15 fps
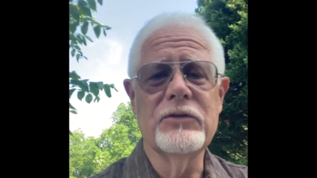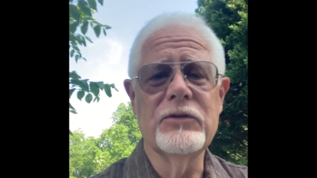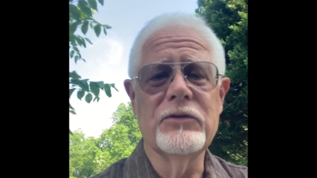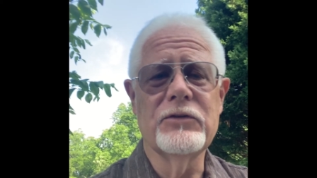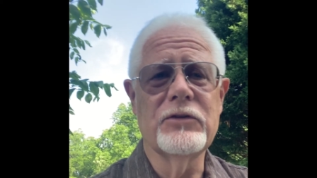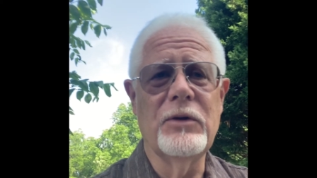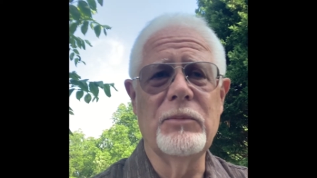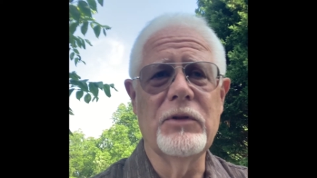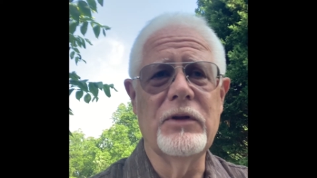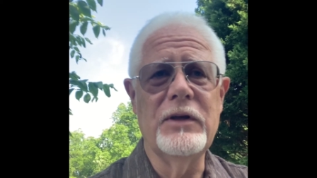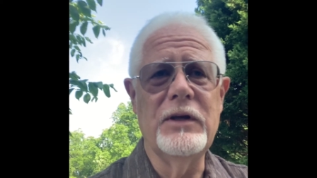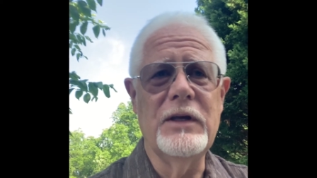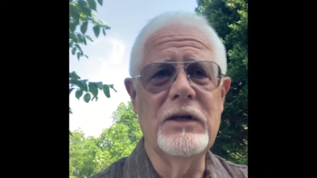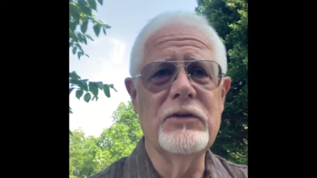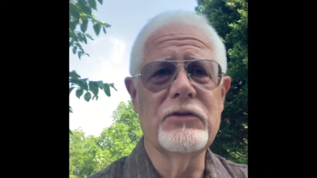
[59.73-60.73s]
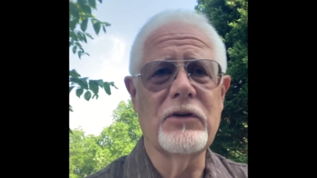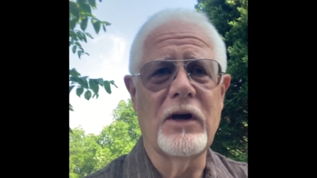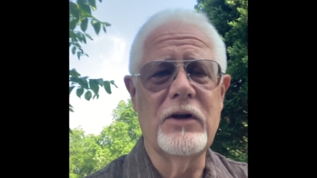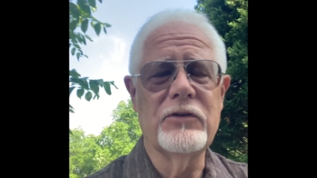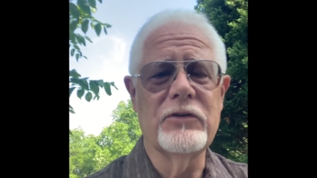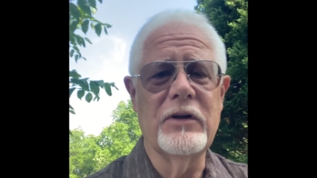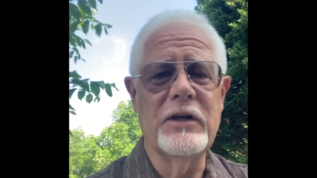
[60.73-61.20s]
some of the
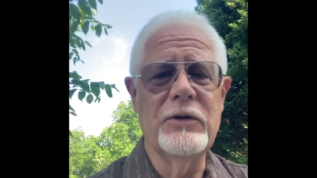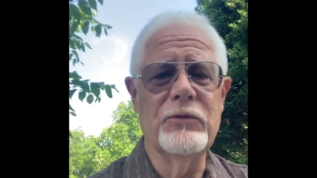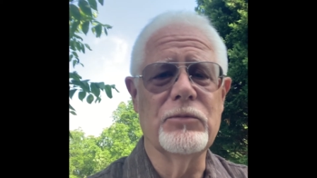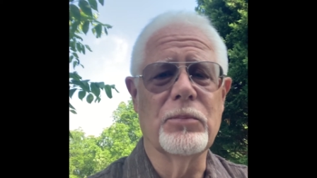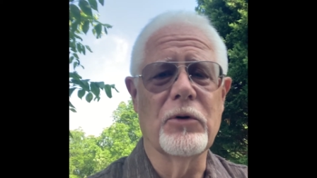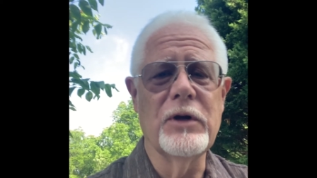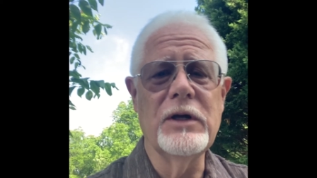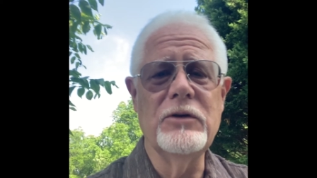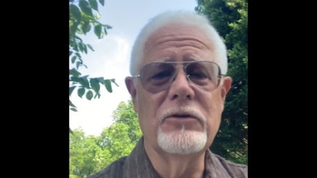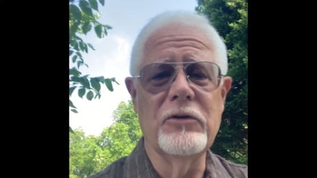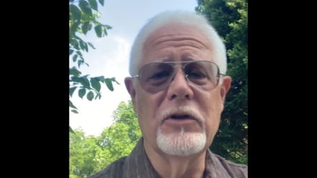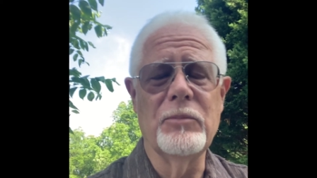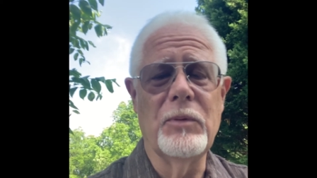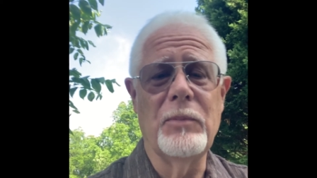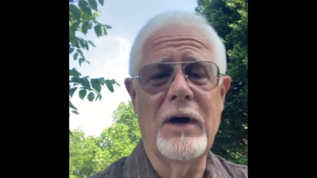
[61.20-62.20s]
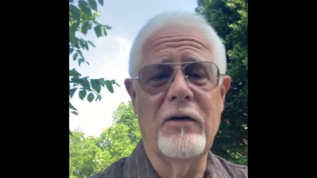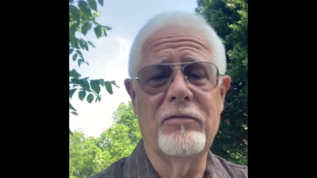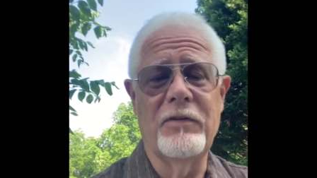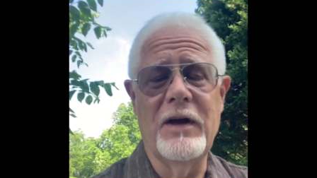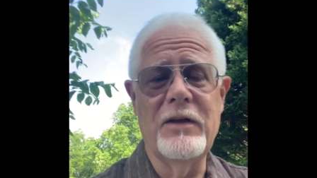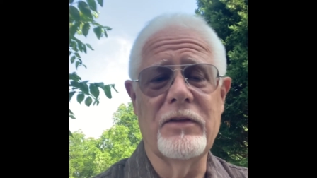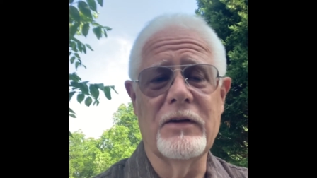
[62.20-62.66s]
insights that he was bringing to them about
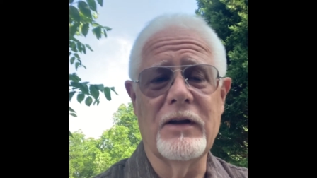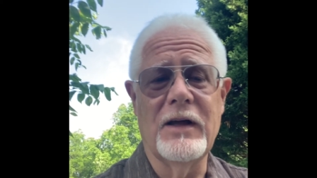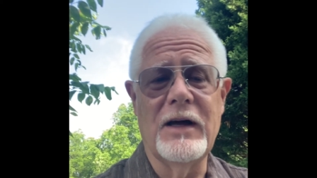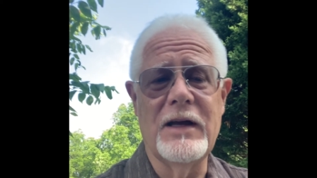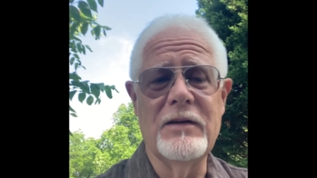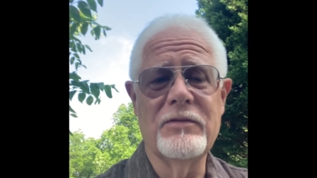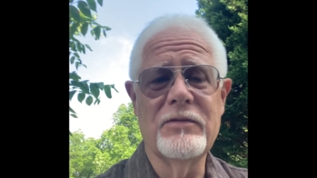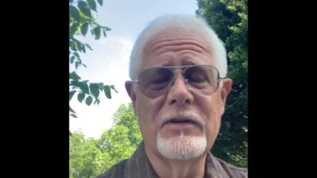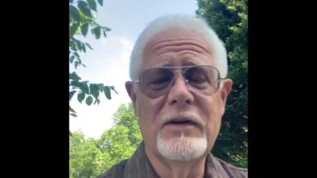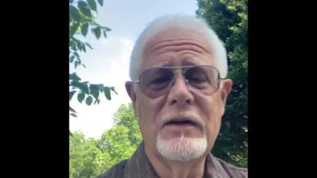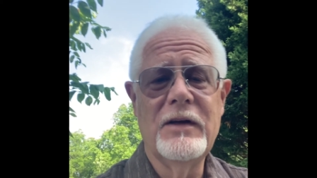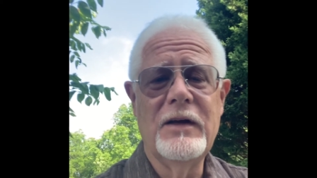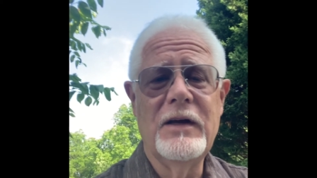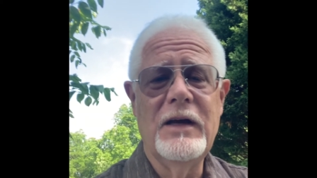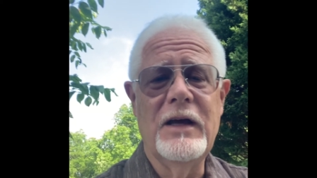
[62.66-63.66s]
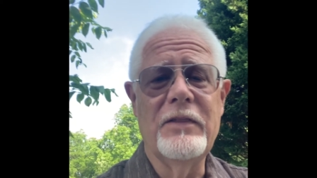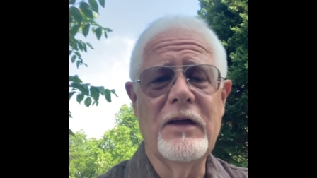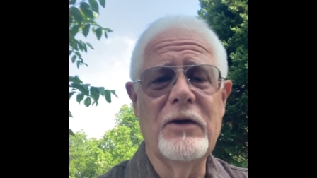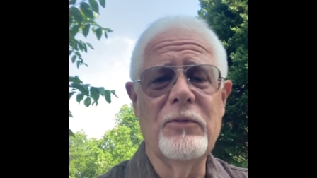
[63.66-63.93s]
faith and life. And they